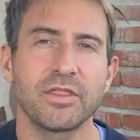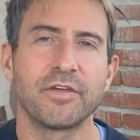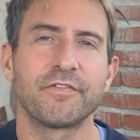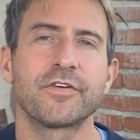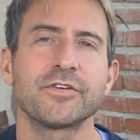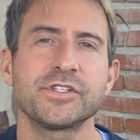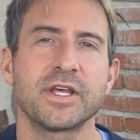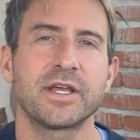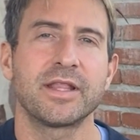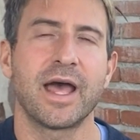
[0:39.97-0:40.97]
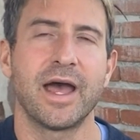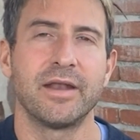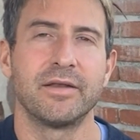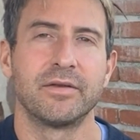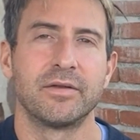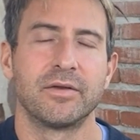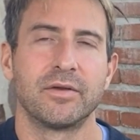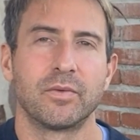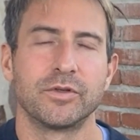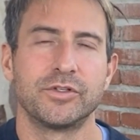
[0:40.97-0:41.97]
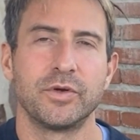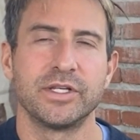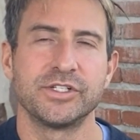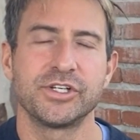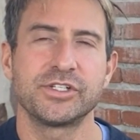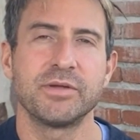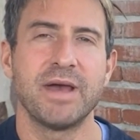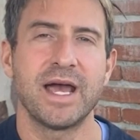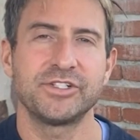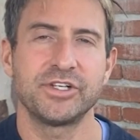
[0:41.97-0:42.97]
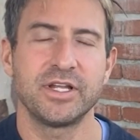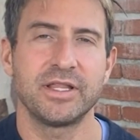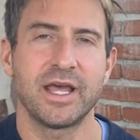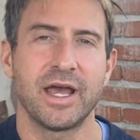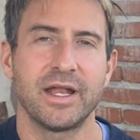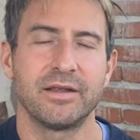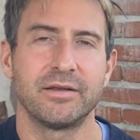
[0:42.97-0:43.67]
The first thing that we're doing is just imagining that